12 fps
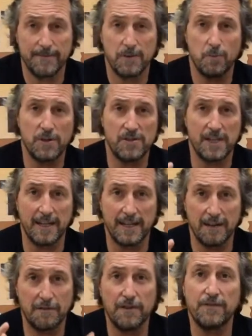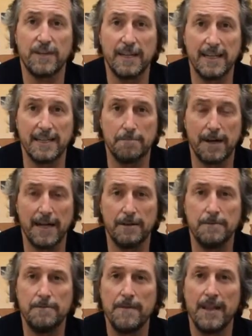we sell it in a 15 litre
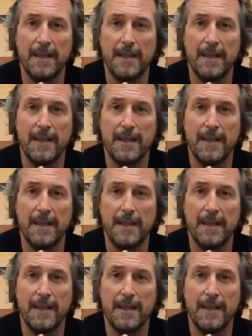pail,